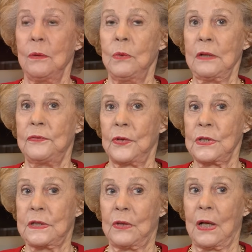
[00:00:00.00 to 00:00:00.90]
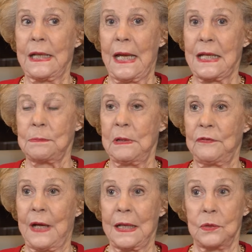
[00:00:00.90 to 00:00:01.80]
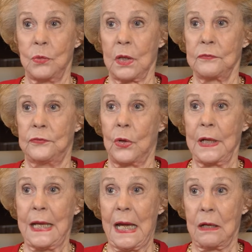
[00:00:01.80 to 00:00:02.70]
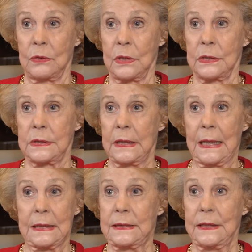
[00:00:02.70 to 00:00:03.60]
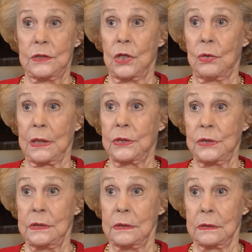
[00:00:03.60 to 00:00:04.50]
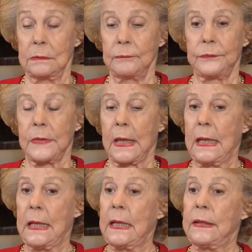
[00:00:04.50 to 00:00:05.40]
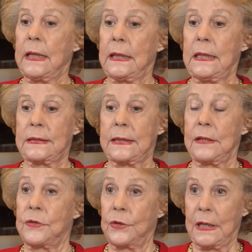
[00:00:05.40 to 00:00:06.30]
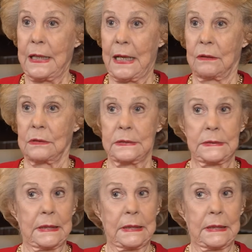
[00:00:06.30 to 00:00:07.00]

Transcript: Well, first of all, he asked me if I could work 40 hours, and I said, no, I couldn't. Then he said 30 hours.